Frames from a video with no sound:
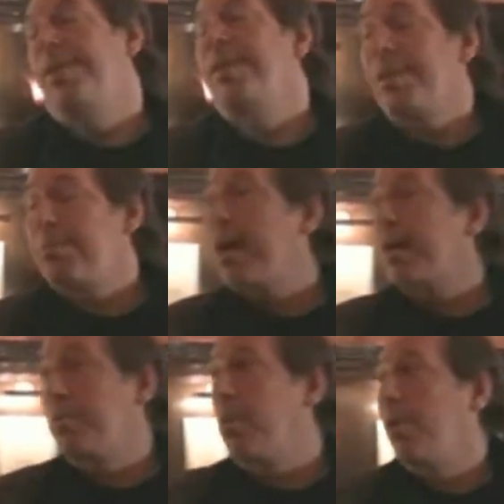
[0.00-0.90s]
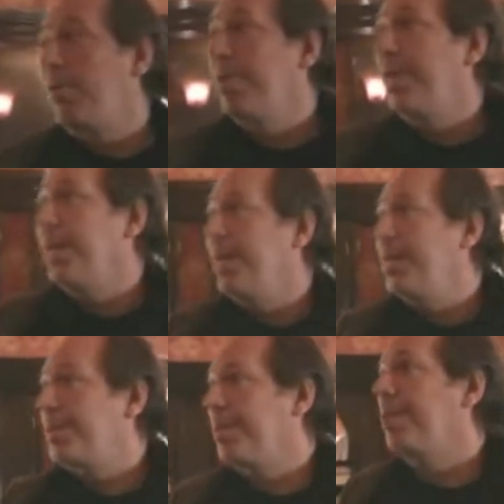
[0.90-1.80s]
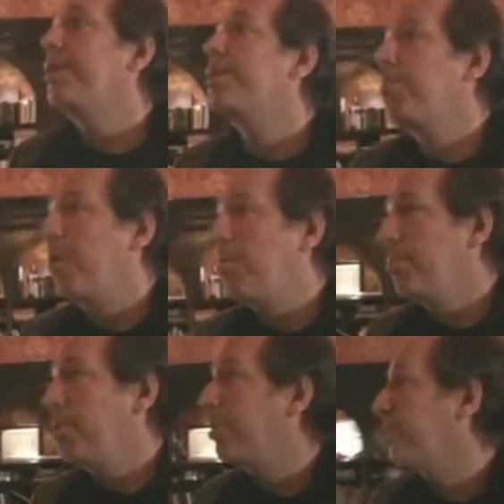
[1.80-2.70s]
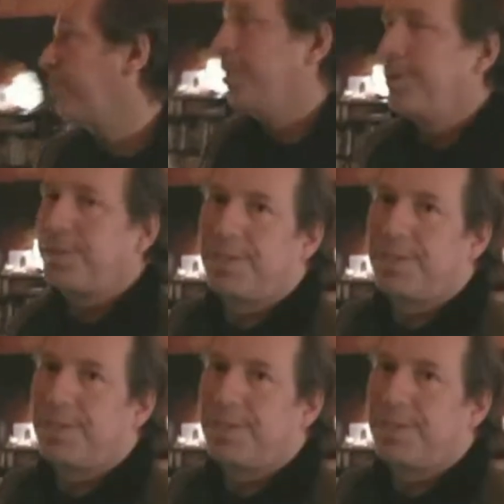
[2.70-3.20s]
The back wall really is, it's Bob Moog's first